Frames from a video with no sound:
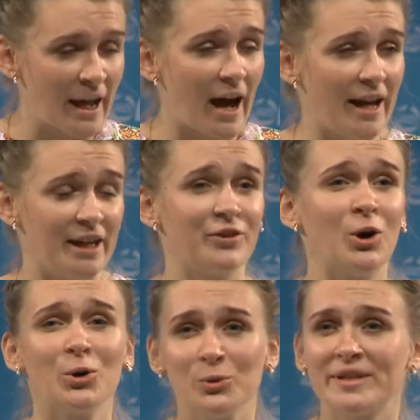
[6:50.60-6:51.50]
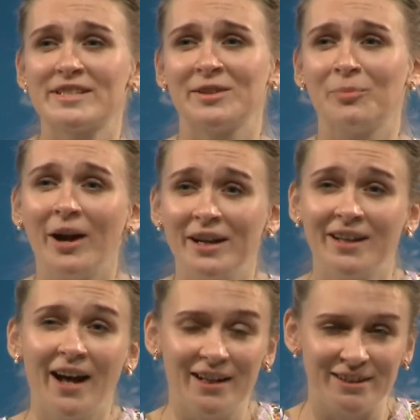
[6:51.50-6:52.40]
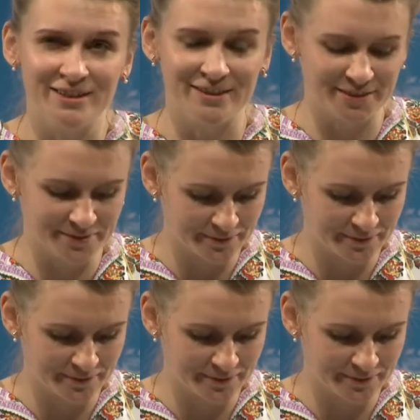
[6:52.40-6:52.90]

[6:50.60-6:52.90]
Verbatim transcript: I have always admired Ireland.